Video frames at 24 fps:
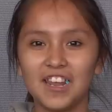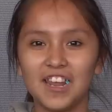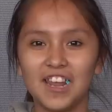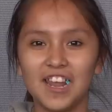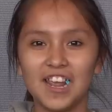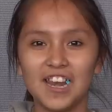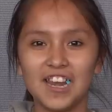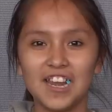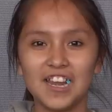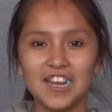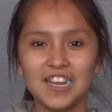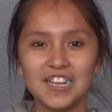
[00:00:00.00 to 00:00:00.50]

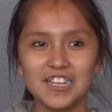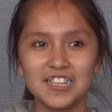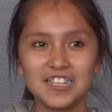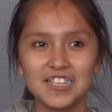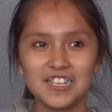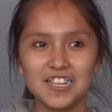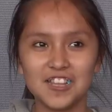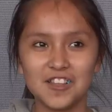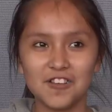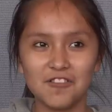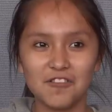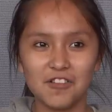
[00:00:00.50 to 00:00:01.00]
Getting
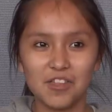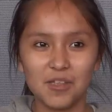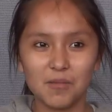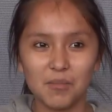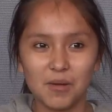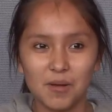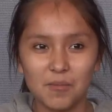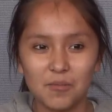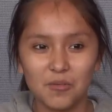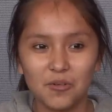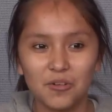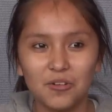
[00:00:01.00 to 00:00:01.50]
to know other
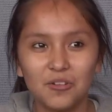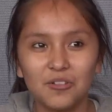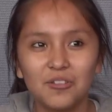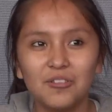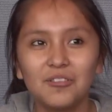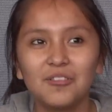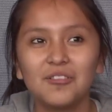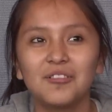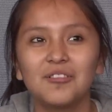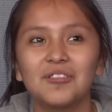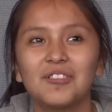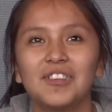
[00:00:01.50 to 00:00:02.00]
people,
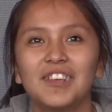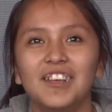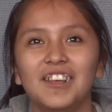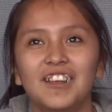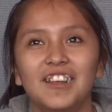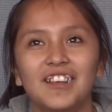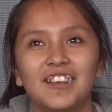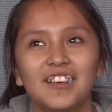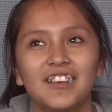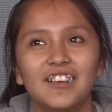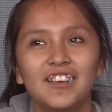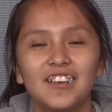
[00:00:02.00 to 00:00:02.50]
like
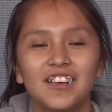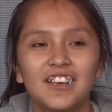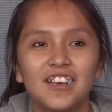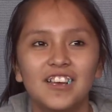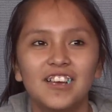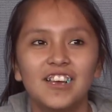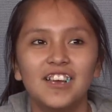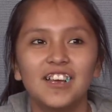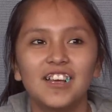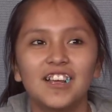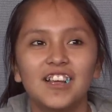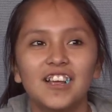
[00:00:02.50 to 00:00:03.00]

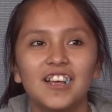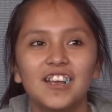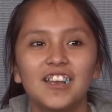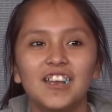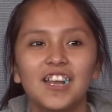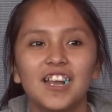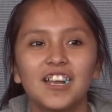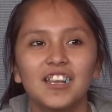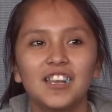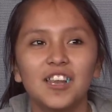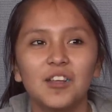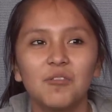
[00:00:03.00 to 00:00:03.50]

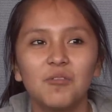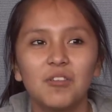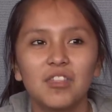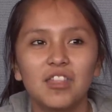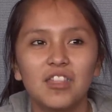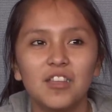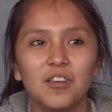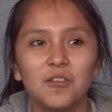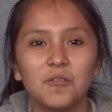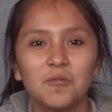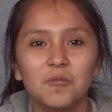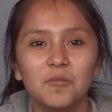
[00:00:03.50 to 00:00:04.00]
connecting
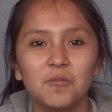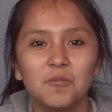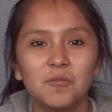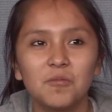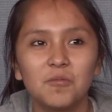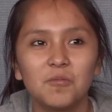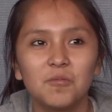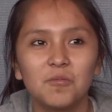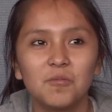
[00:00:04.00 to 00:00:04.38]
with them,